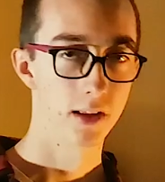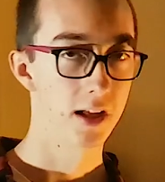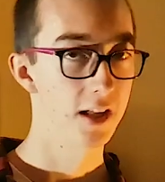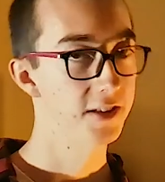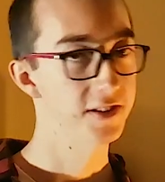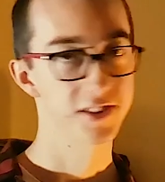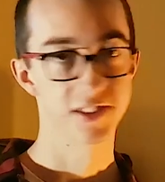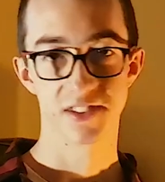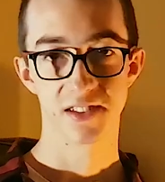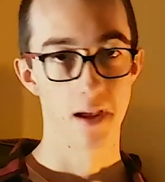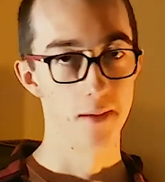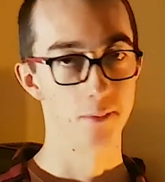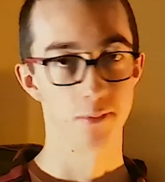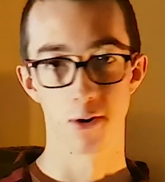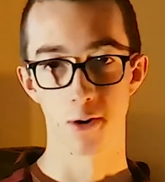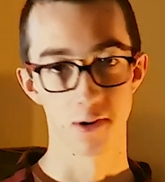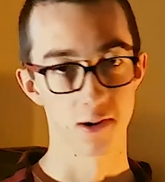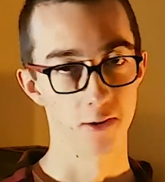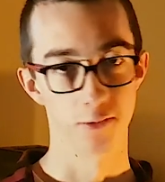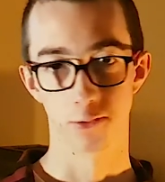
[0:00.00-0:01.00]
It's
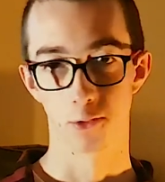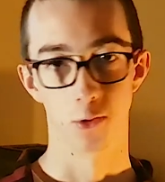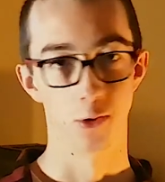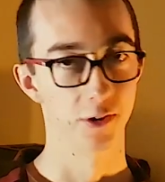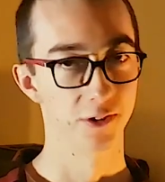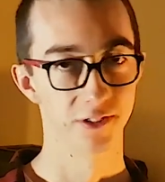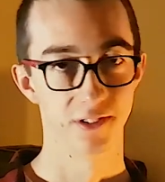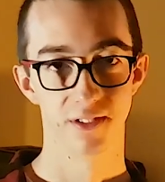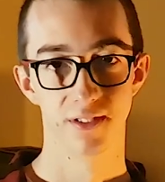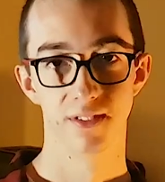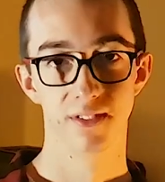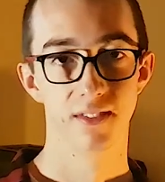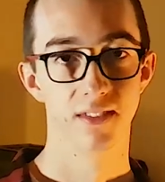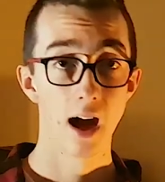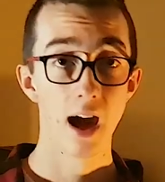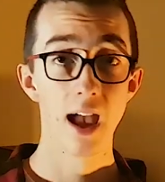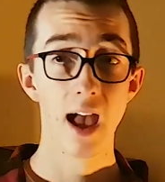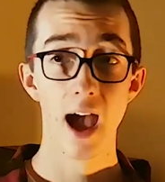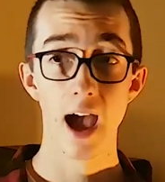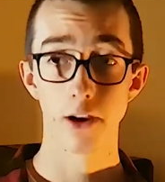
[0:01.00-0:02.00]
temporary of course.
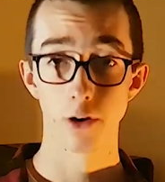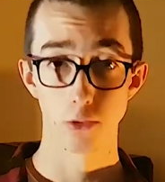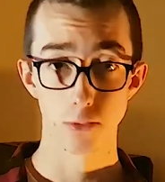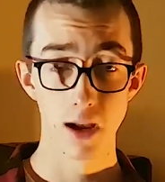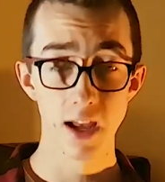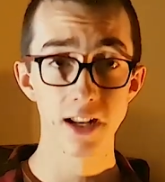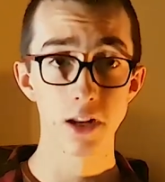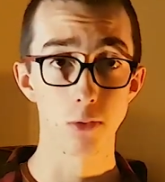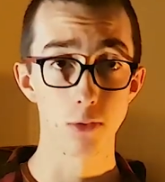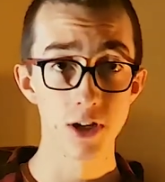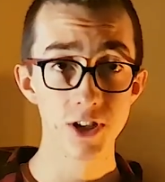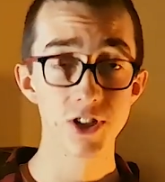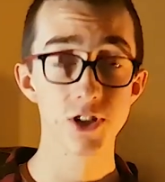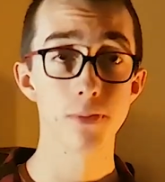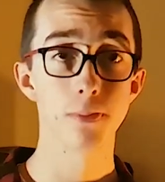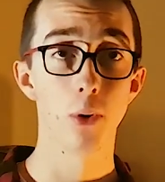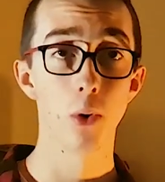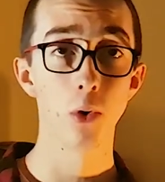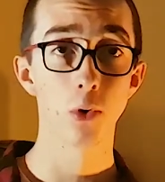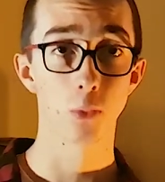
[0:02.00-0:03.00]
I had already reached
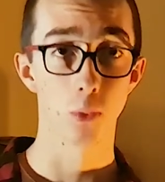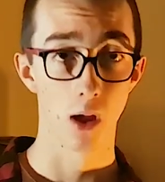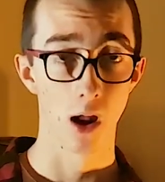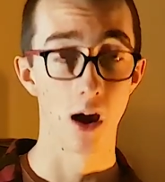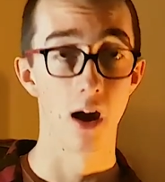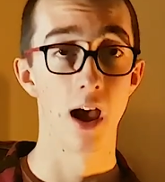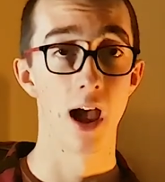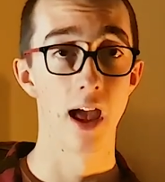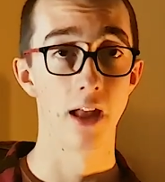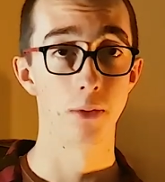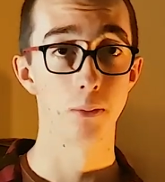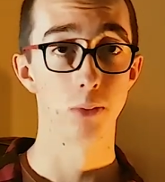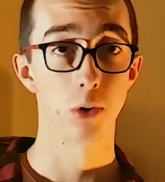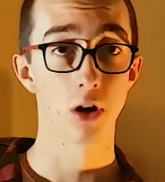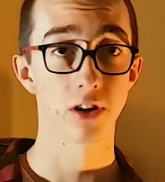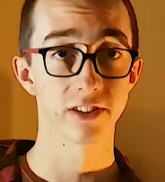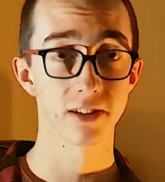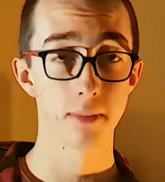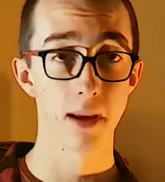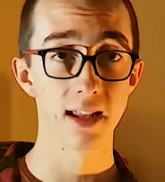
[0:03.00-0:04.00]
a point where I had
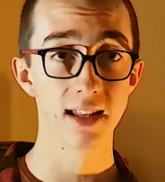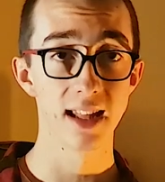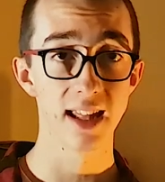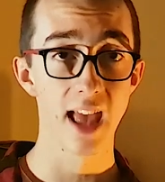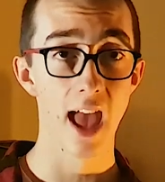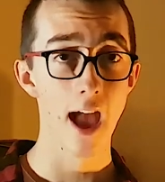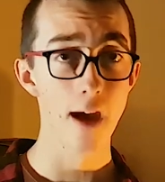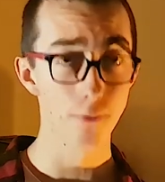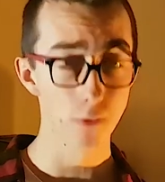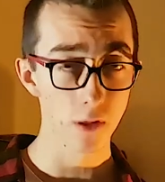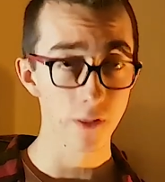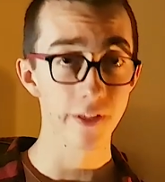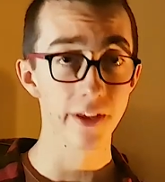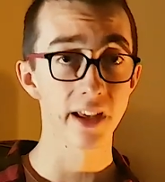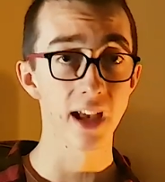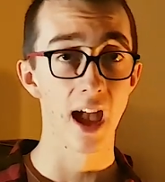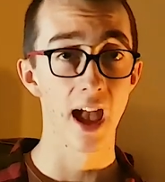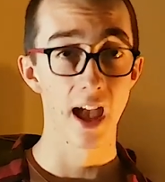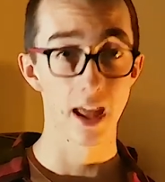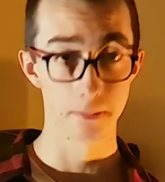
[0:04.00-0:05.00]
approximately
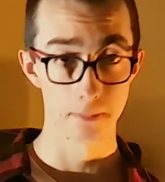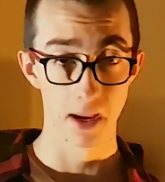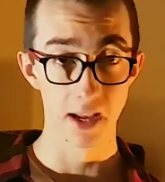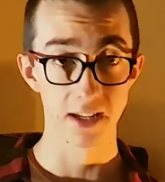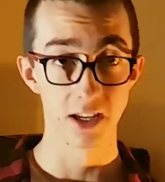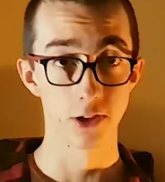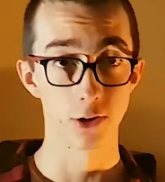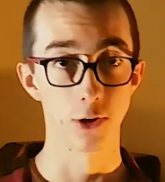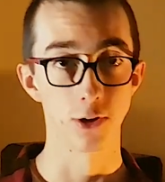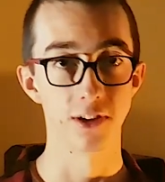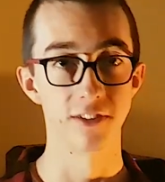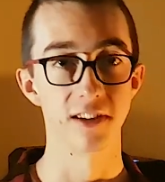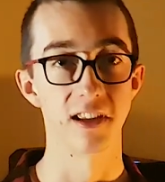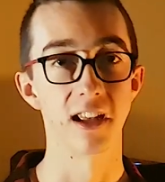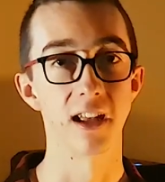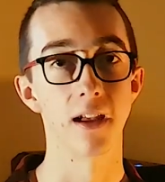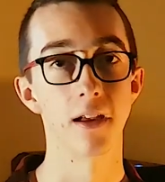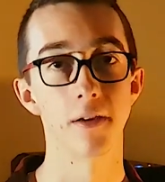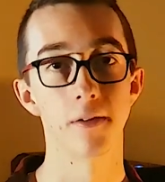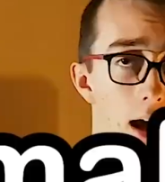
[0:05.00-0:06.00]
everything I had made in
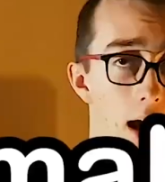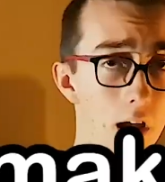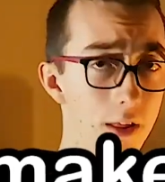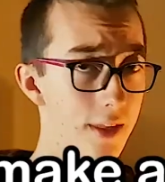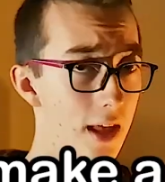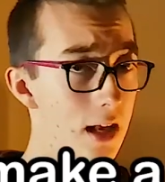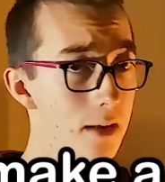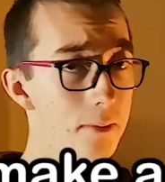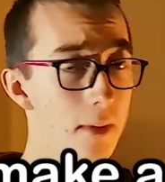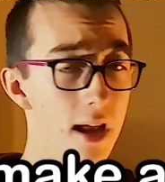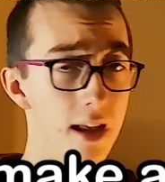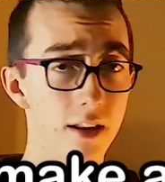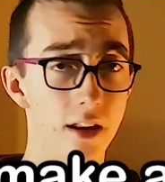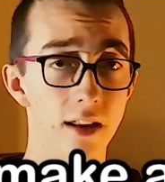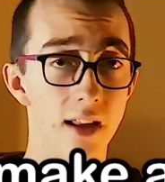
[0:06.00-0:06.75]
Unity. I then made a